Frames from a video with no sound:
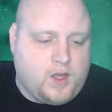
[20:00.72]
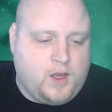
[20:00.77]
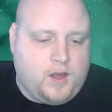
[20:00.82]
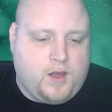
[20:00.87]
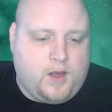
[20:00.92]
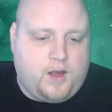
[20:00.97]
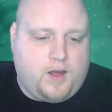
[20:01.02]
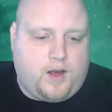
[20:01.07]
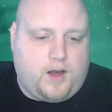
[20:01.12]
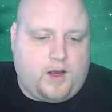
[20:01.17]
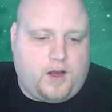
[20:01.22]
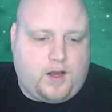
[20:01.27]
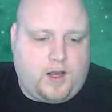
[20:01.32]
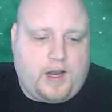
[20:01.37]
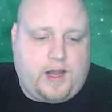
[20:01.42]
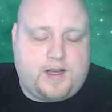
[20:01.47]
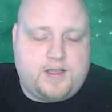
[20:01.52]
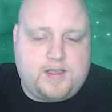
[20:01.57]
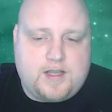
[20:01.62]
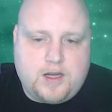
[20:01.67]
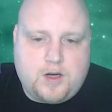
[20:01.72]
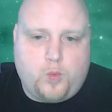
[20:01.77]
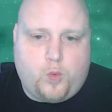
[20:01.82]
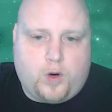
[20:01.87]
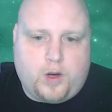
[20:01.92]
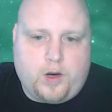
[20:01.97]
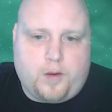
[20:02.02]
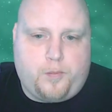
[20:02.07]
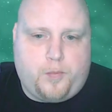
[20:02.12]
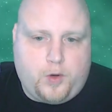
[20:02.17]
and I didn't want
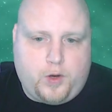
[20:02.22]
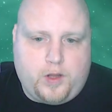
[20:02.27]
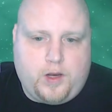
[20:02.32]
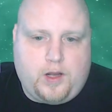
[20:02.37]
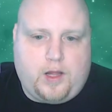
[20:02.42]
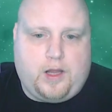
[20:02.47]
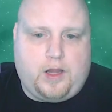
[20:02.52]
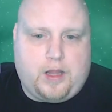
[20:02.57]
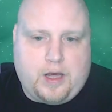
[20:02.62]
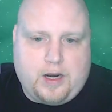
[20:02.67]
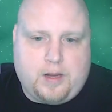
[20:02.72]
to put a lot of